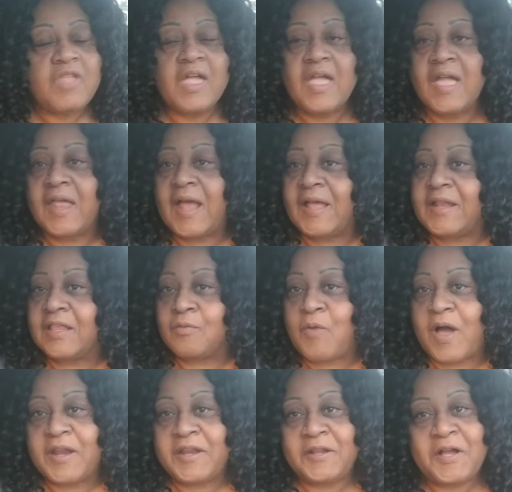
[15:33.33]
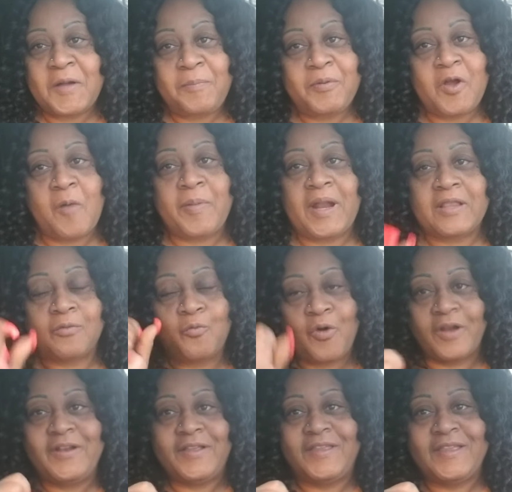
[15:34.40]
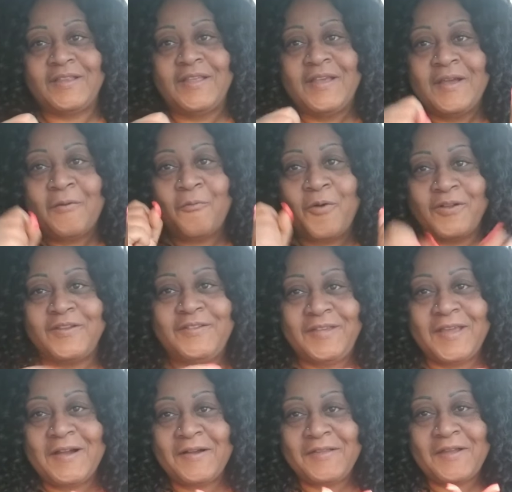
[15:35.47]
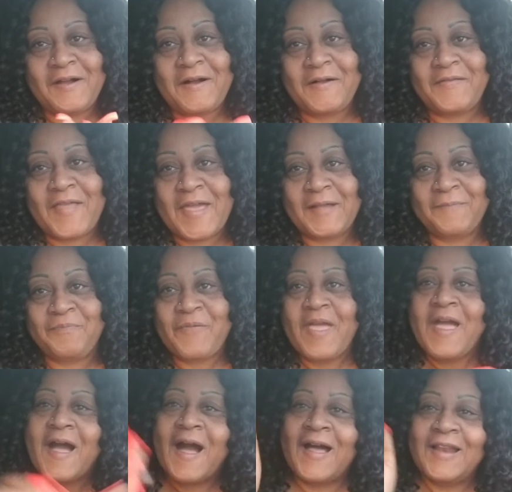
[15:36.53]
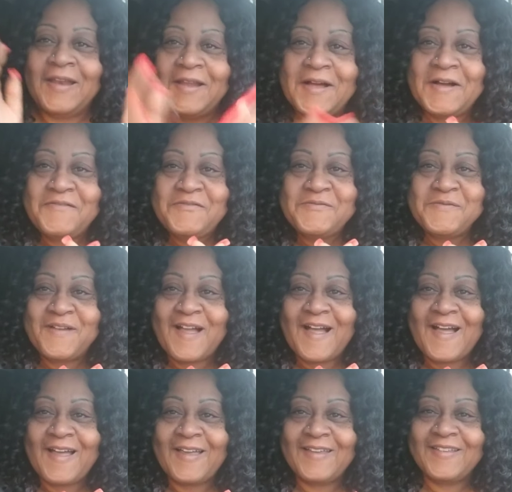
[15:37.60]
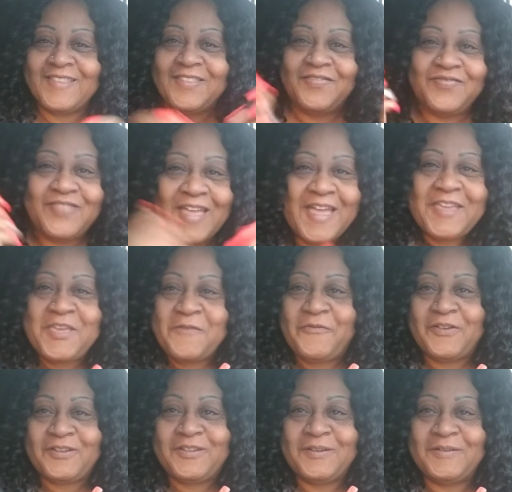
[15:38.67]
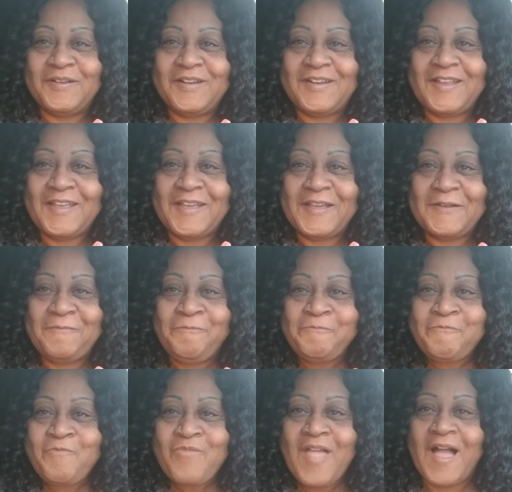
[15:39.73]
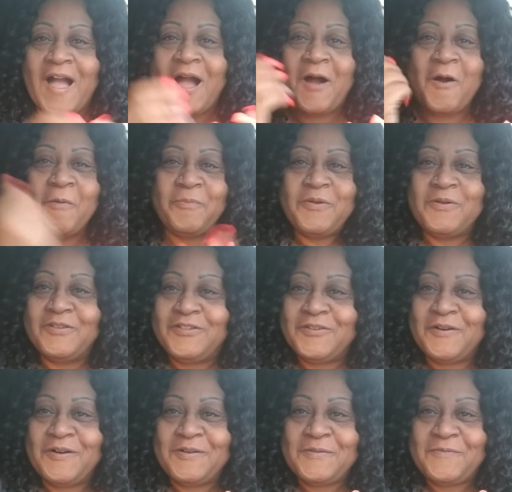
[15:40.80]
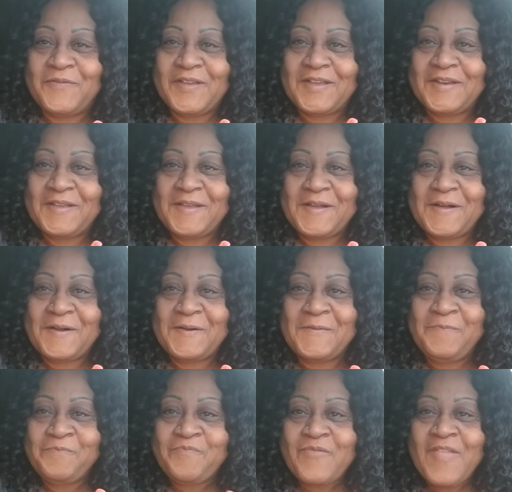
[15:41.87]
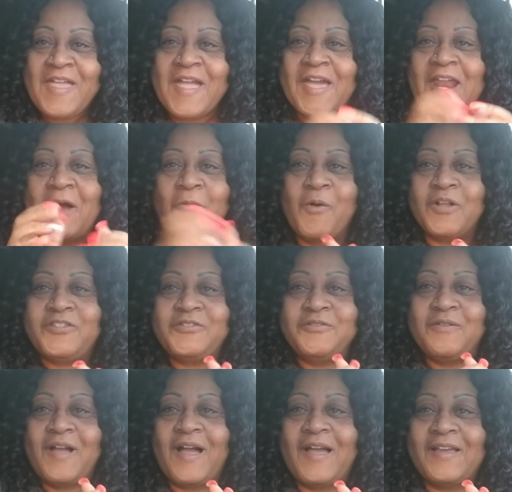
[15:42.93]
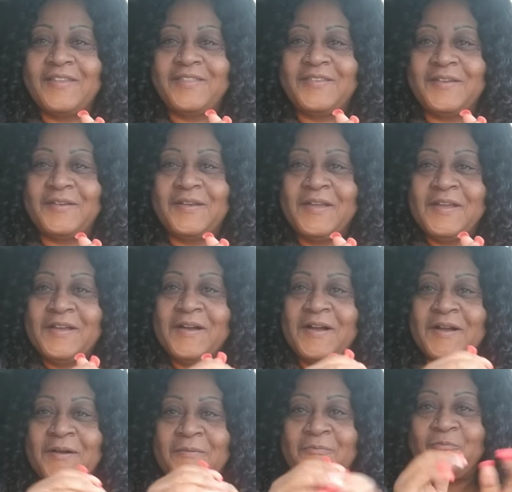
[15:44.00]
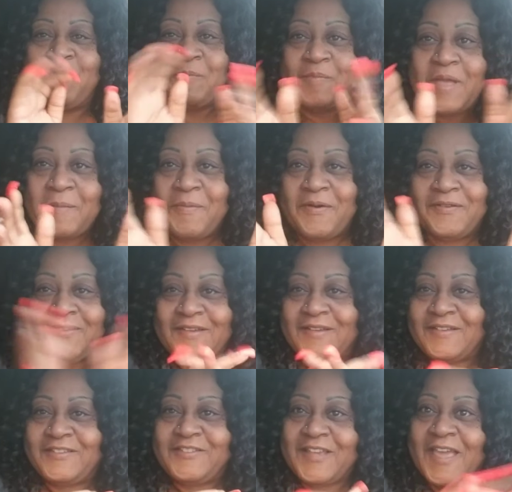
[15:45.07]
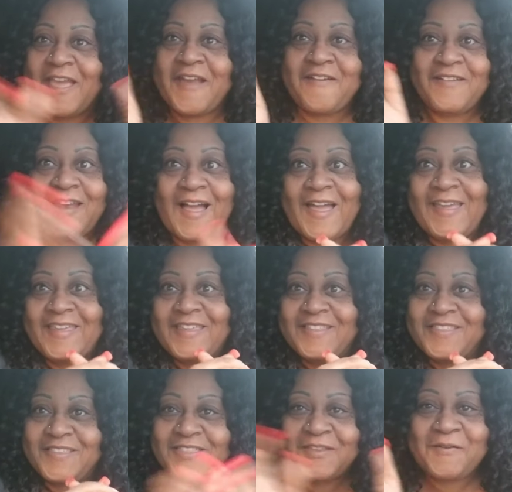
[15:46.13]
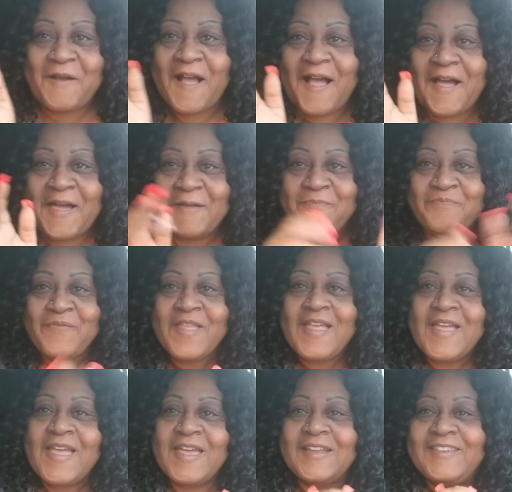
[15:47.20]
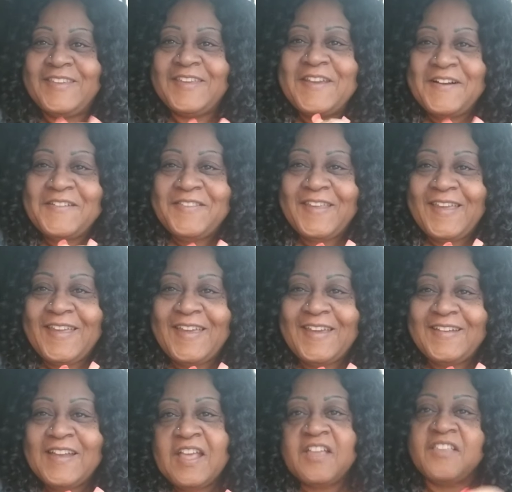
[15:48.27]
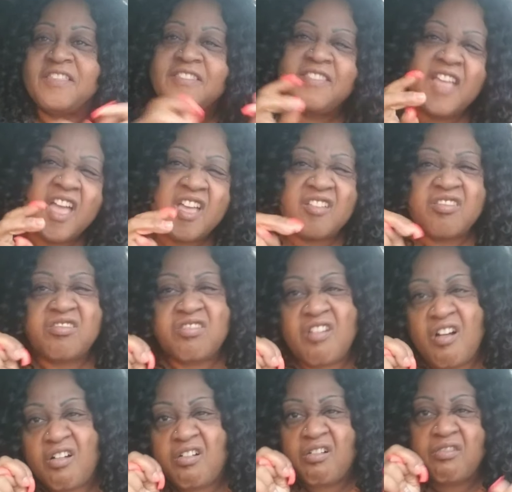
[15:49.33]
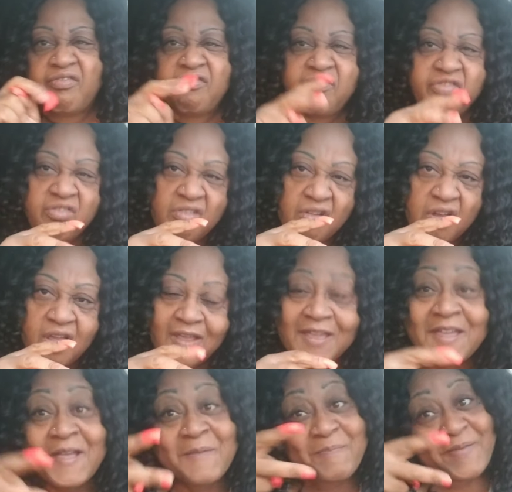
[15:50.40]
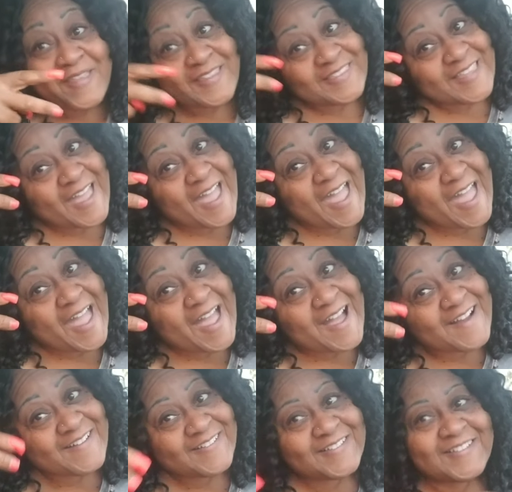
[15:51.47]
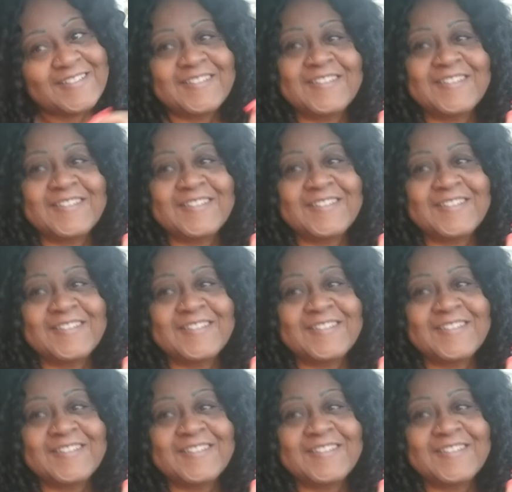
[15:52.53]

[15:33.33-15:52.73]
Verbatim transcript: And I, that's why I didn't upload, but I just wanted to get wanted to tell y'all that I love you guys. Thank you for tuning in. I hope you enjoyed the video. And I want you guys to um, remember to share, like, and subscribe. Until then, stay sucker free. Peace out.